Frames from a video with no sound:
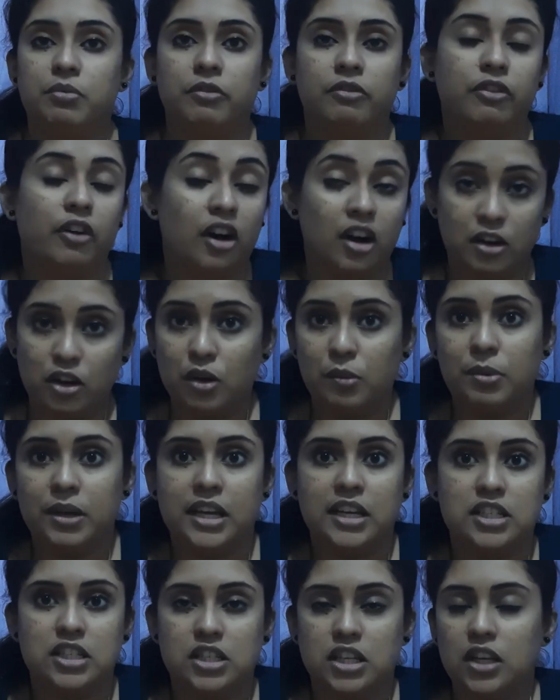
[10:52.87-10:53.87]
for your
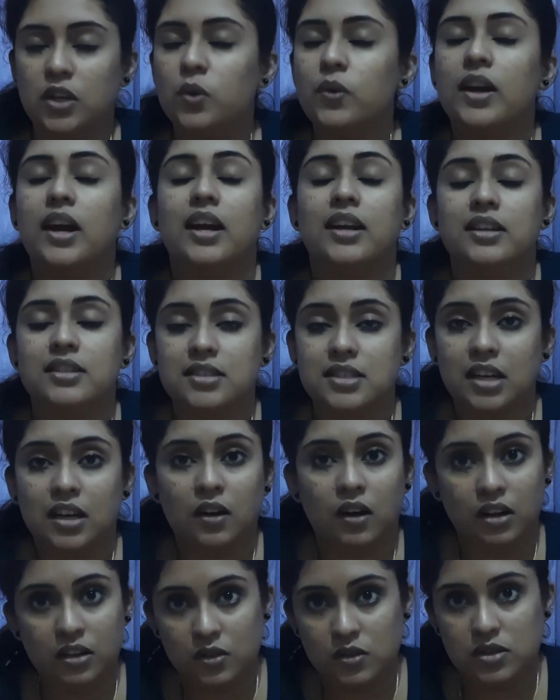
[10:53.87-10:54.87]
PhD, you can understand
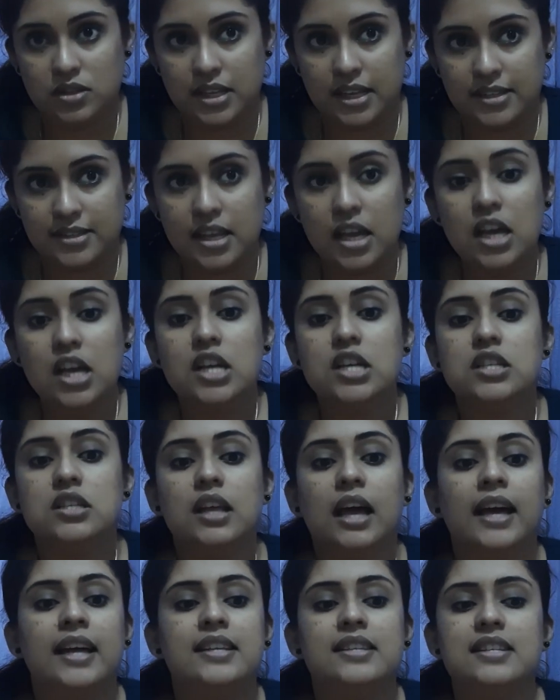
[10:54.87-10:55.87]
all those things.
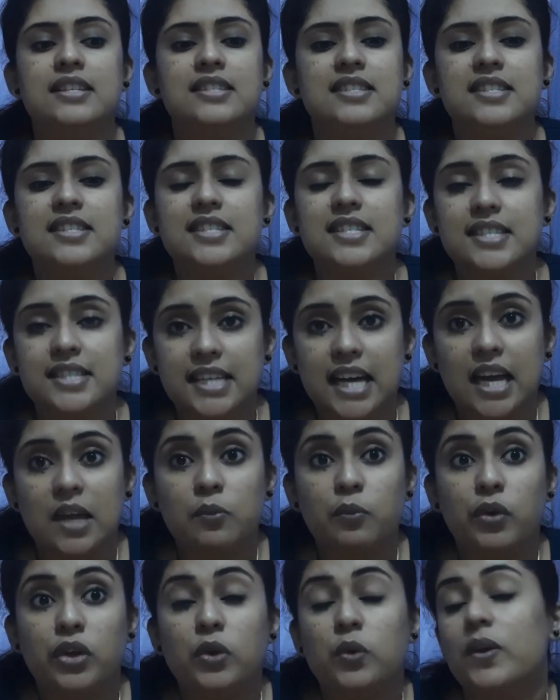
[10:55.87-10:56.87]
And it is a
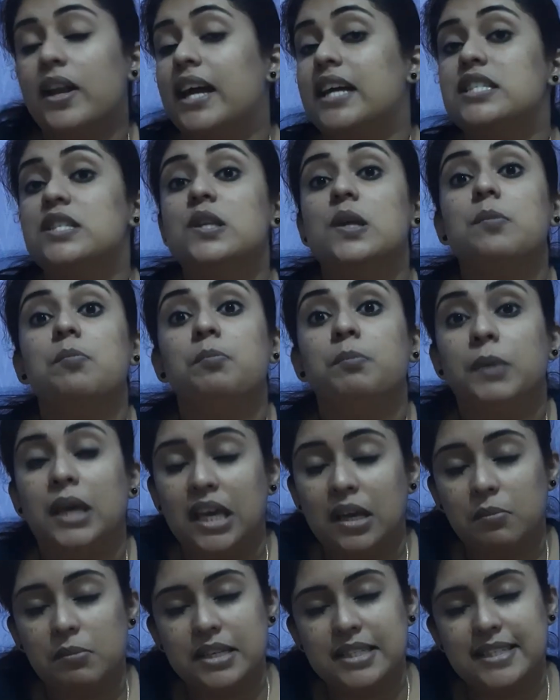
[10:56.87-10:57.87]
time when you can actually
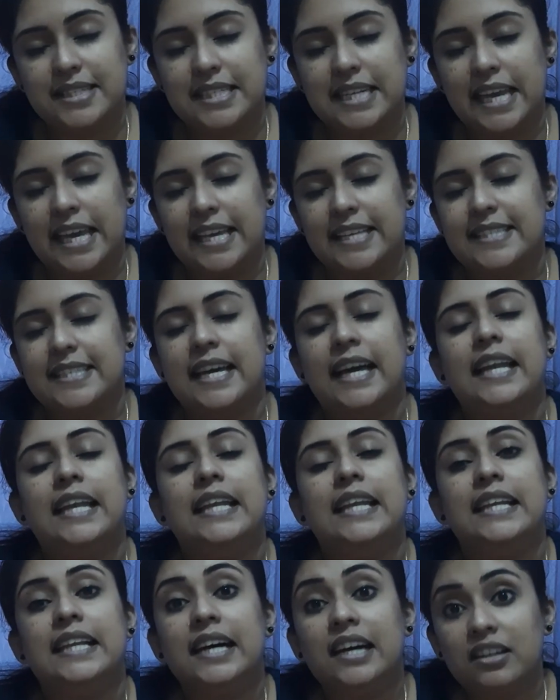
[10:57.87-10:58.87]
make mistakes
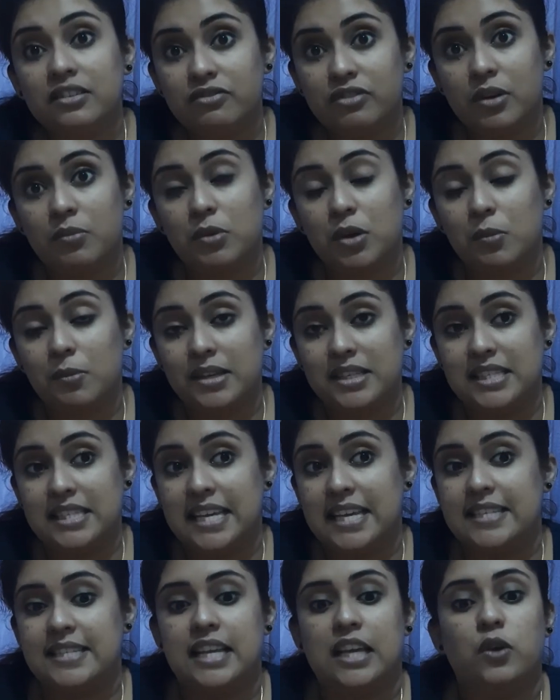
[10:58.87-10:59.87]
and learn from your
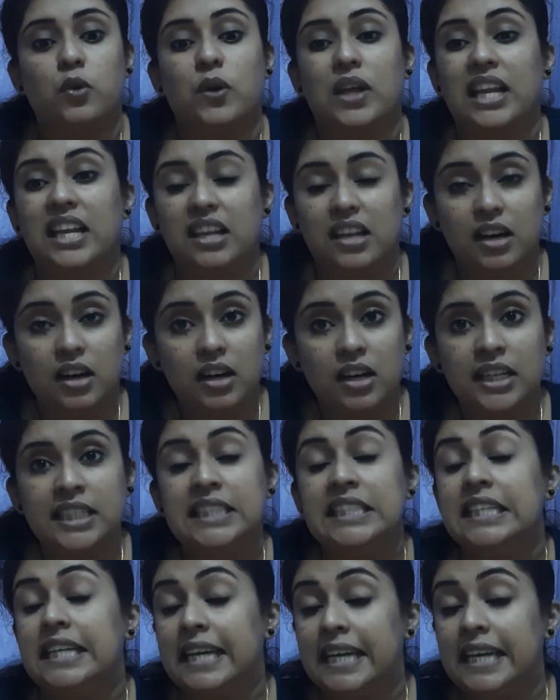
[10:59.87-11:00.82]
mistakes. Like, you can learn,